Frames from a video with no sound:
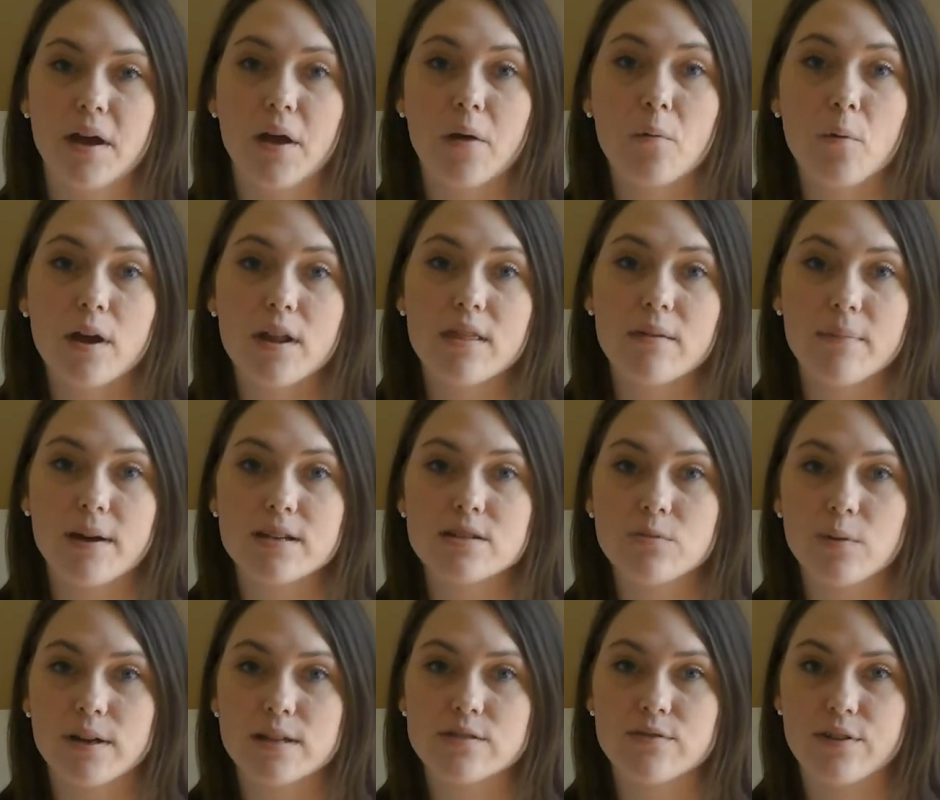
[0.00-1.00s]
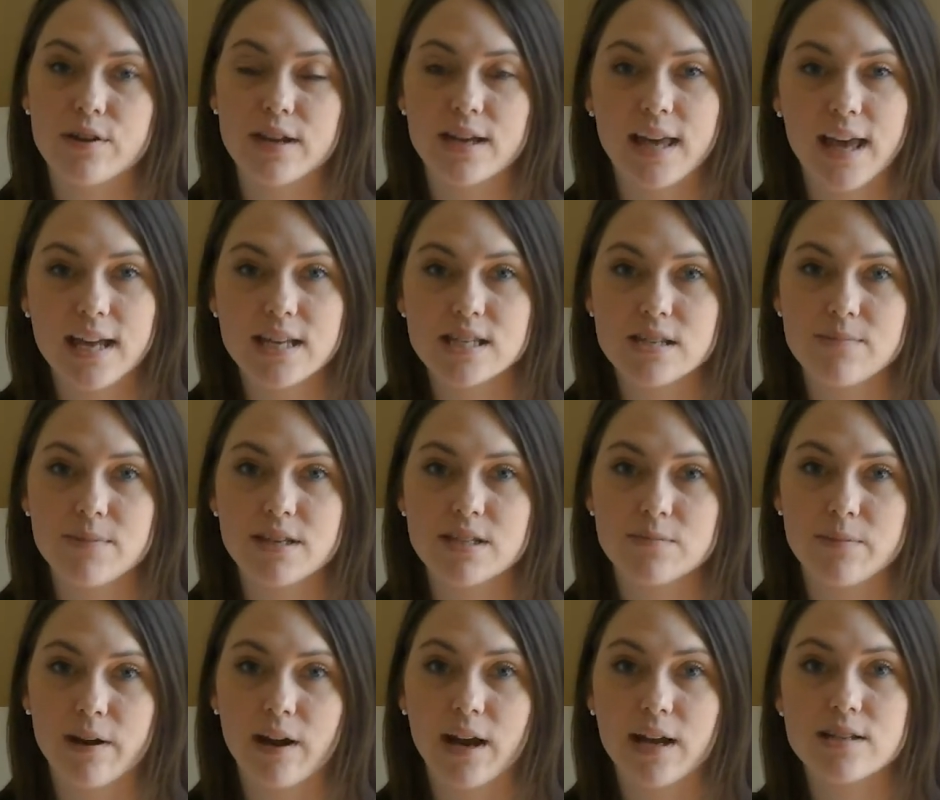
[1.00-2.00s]
and one of the best ways for you to gain some
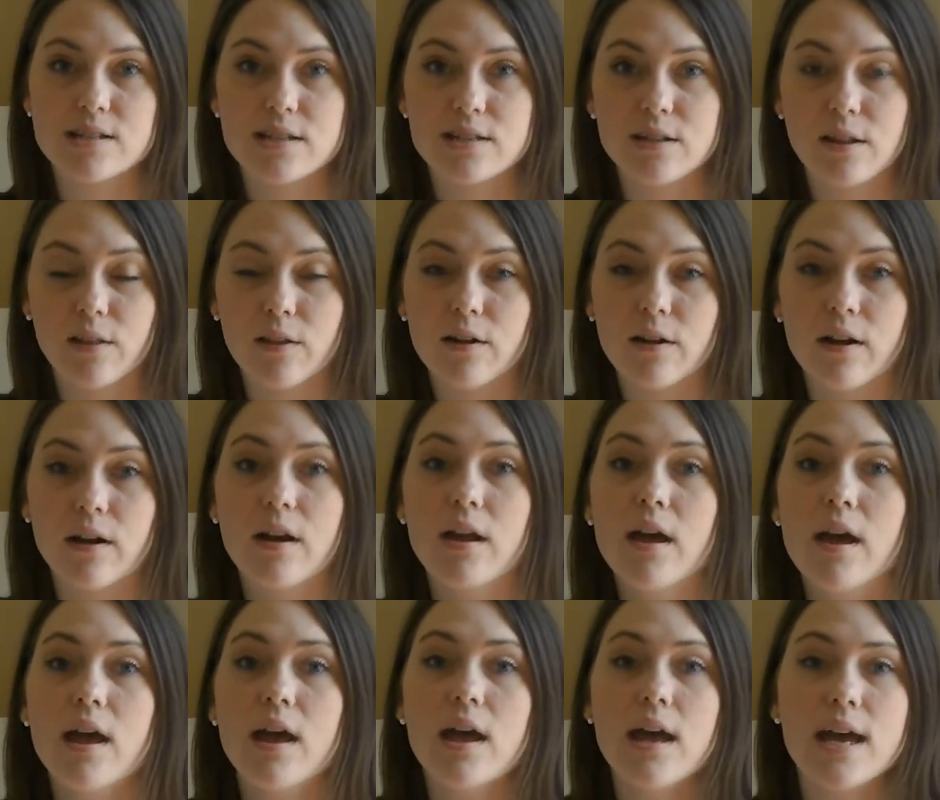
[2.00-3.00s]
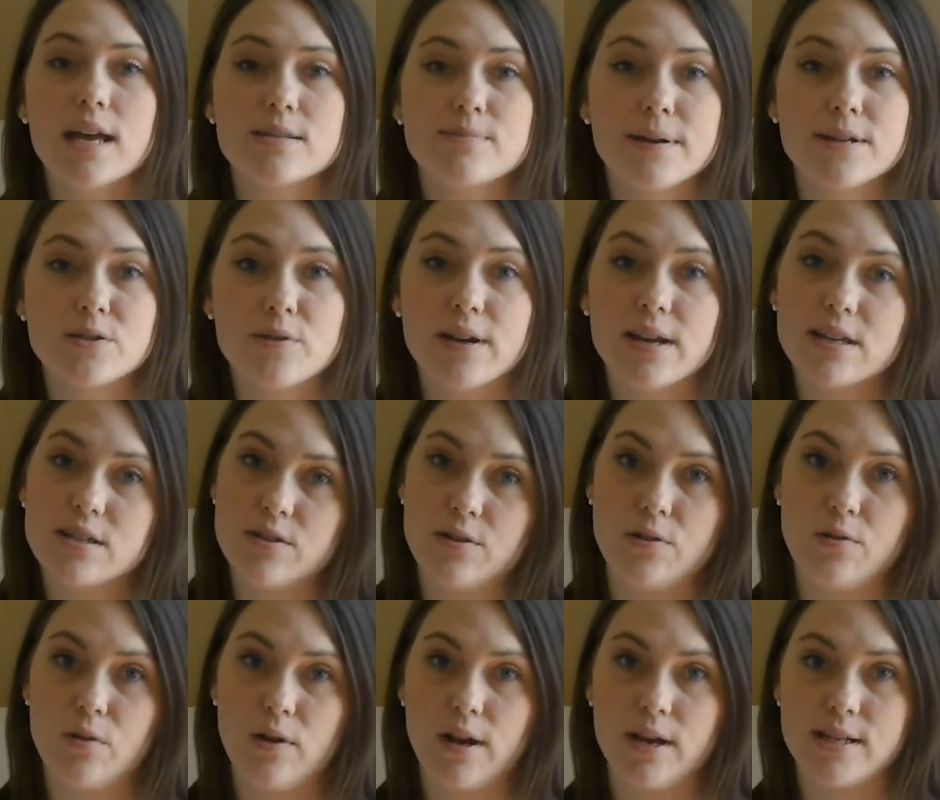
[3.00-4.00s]
experience and to learn is by joining
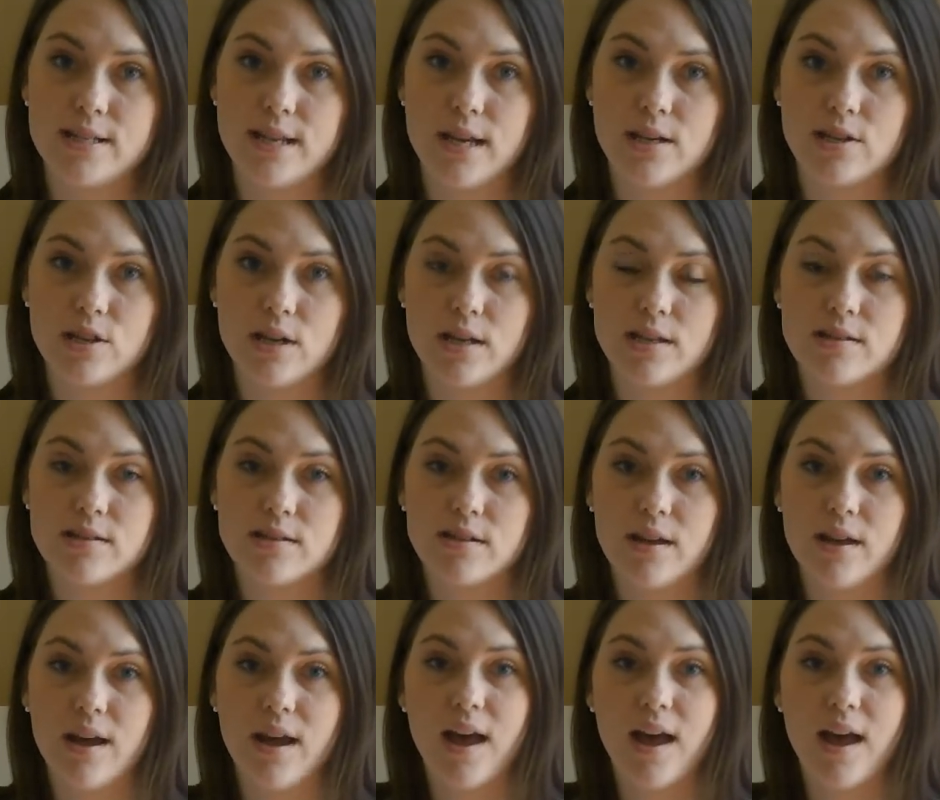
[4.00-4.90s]
student organizations.